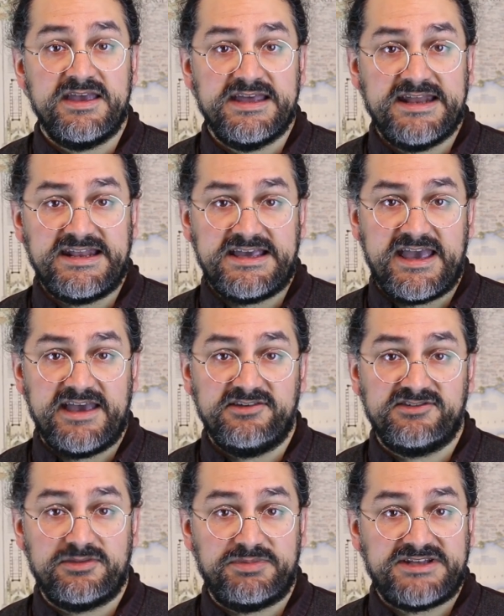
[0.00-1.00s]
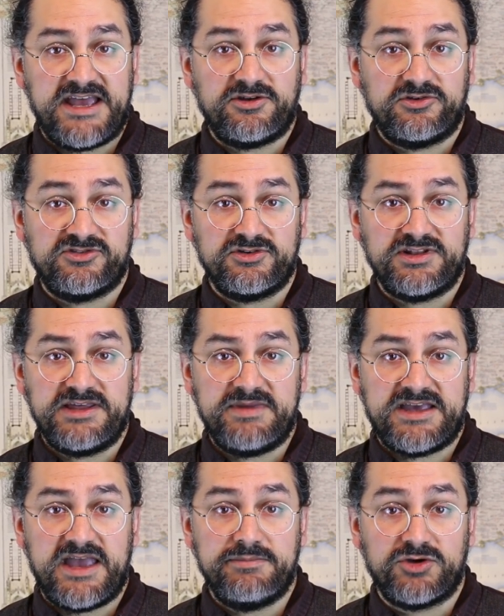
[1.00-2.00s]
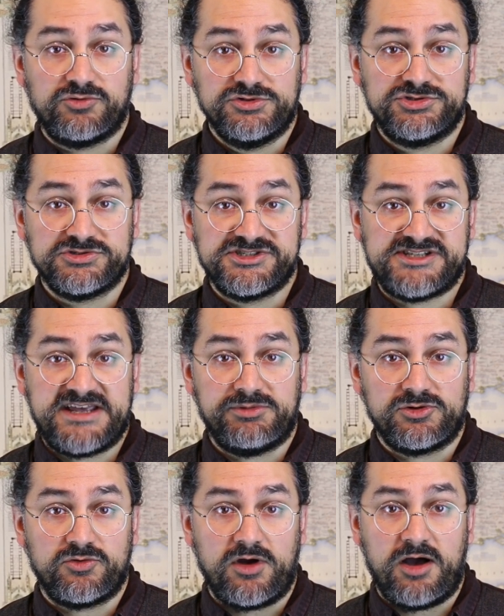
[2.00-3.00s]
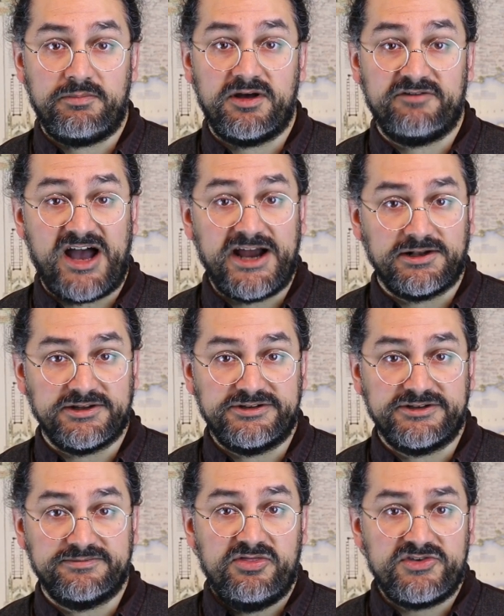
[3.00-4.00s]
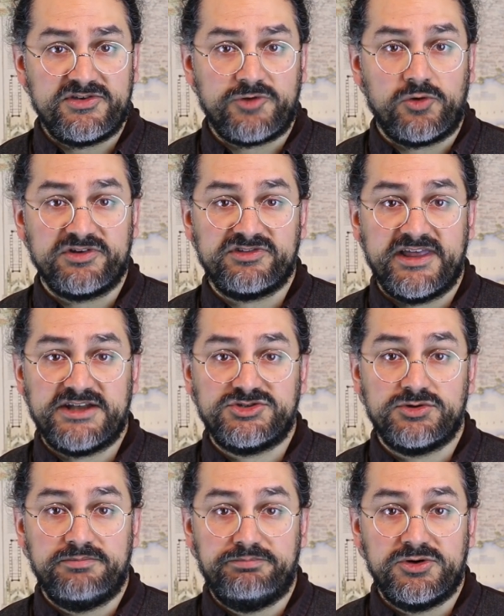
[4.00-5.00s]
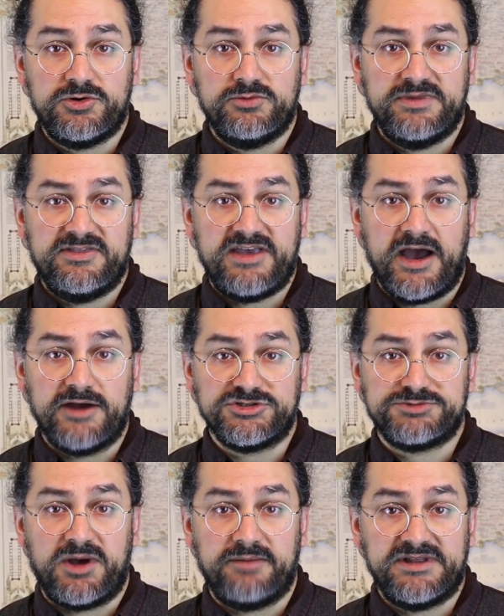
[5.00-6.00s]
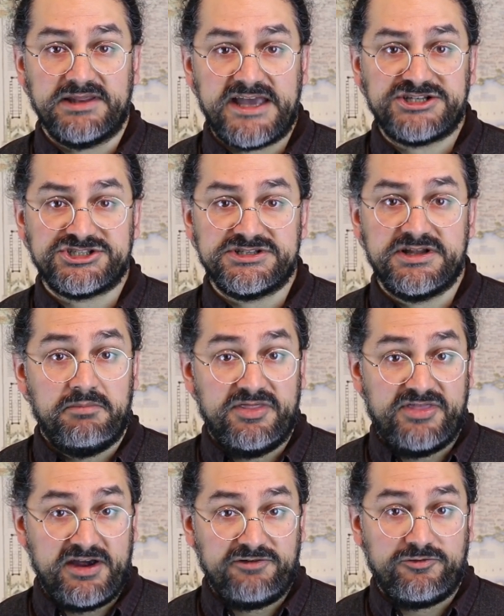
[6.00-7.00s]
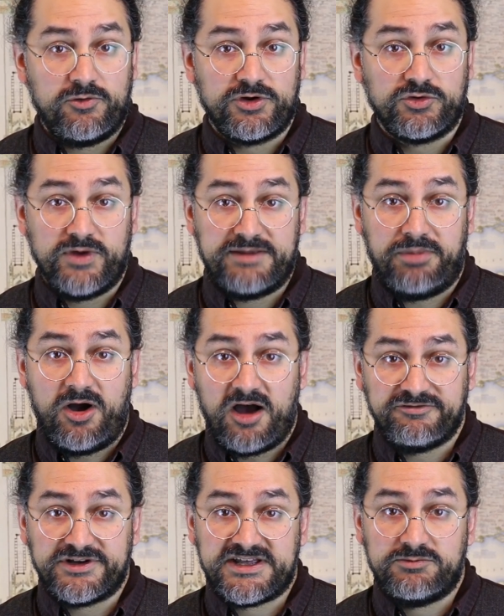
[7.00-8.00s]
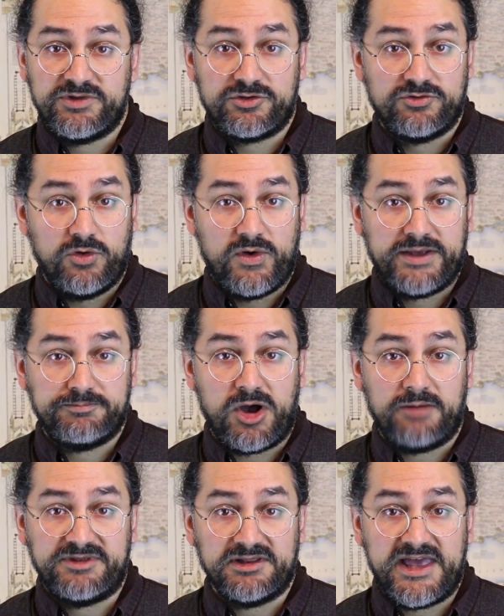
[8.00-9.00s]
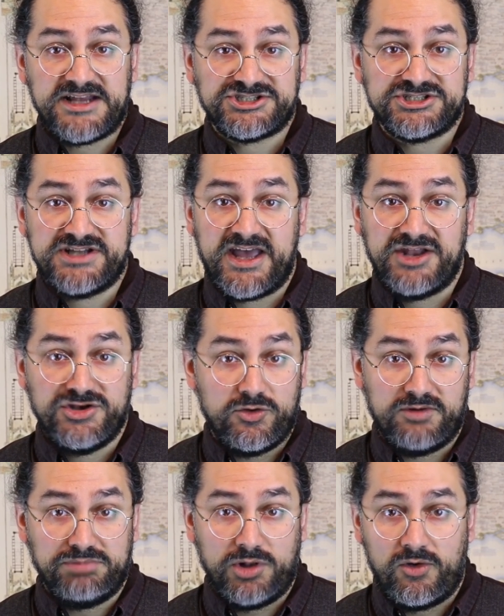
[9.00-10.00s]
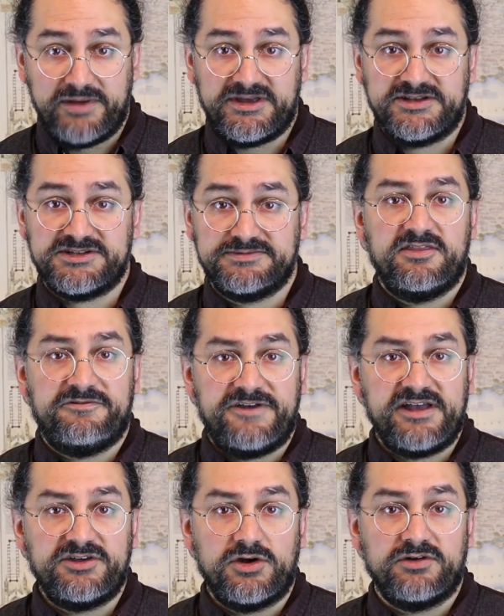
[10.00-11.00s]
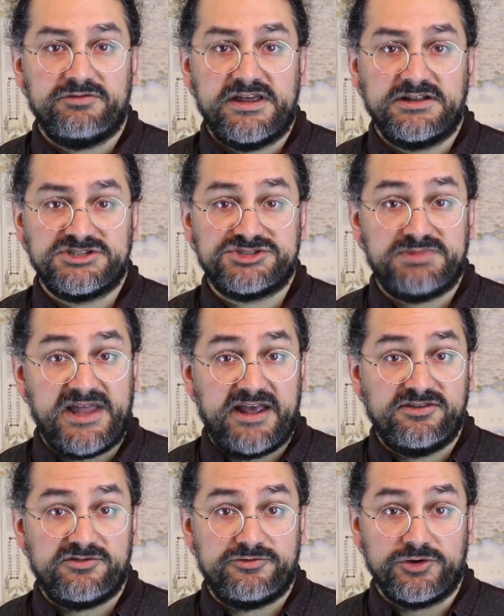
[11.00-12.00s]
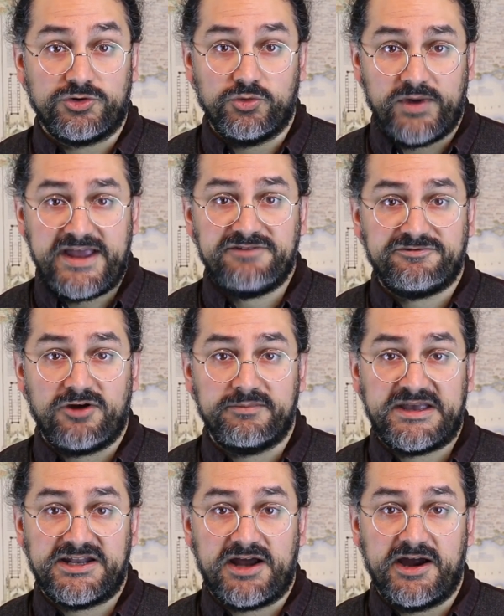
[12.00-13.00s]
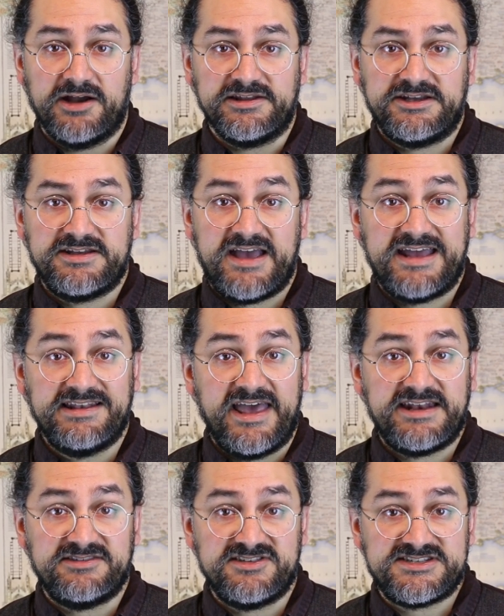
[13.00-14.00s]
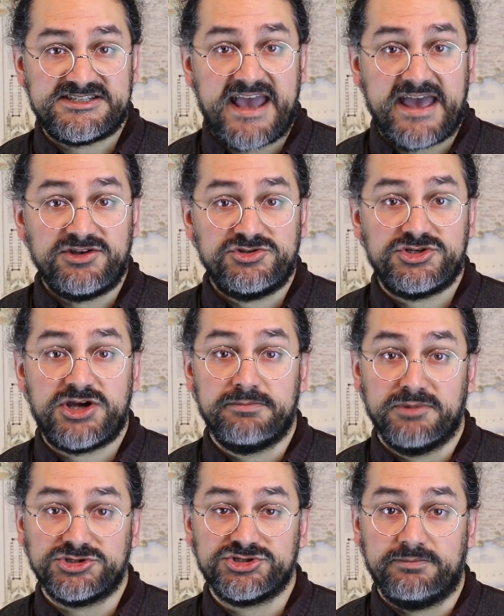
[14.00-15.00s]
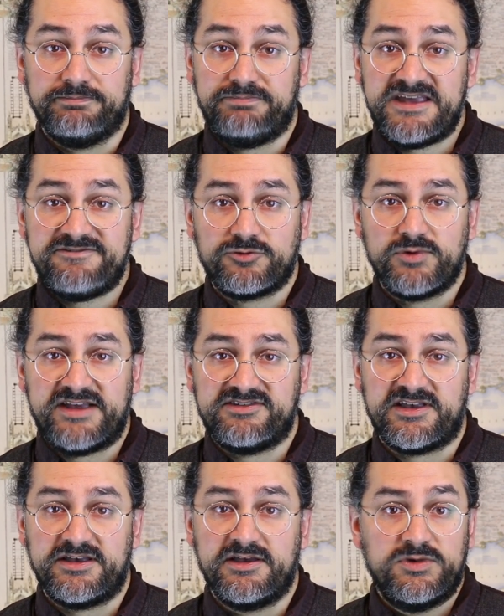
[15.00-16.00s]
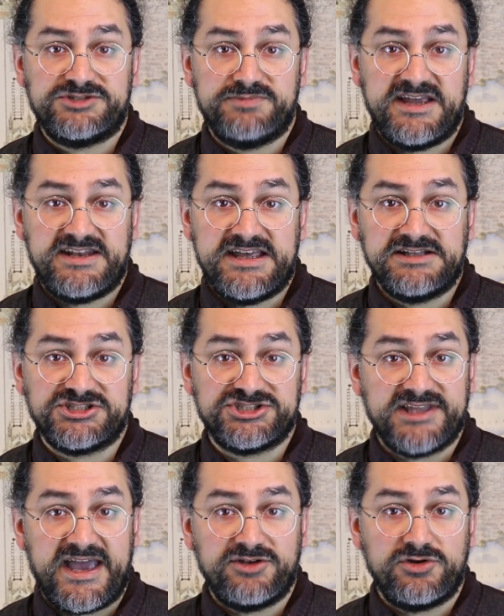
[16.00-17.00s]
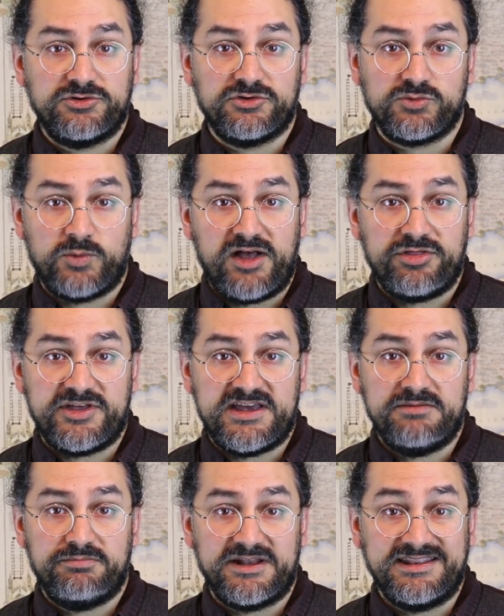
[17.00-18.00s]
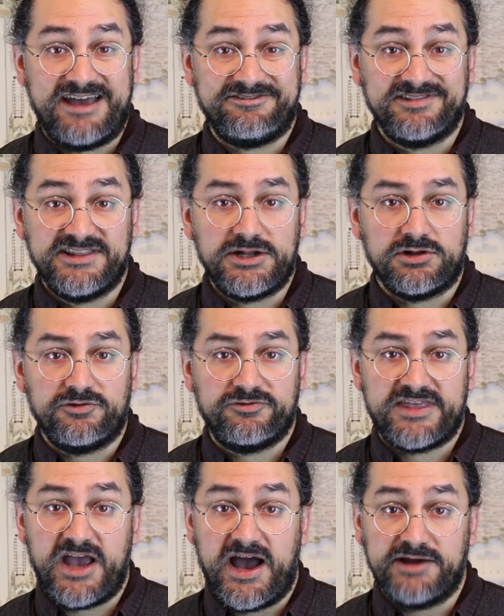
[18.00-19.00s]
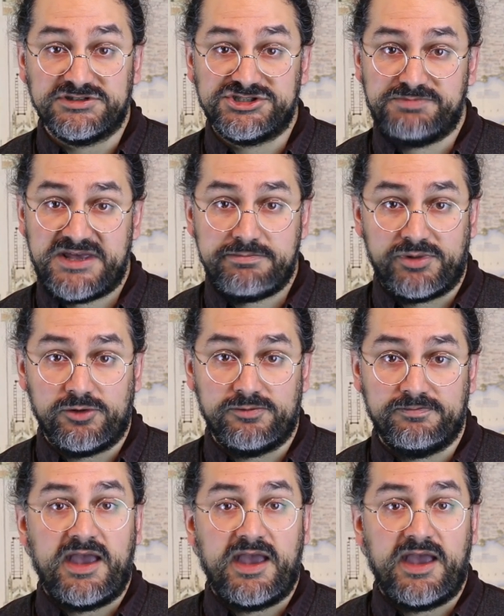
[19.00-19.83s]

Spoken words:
In any case, the potato certainly became a crucial staple crop of Ireland. This of course led to a boom in the Irish population, but therefore great poverty with growing population and no employment. The failure of English plans for grain farming in Ireland had led instead to commercial beef grazing, which made English landowners wealthy but left little for the Irish people.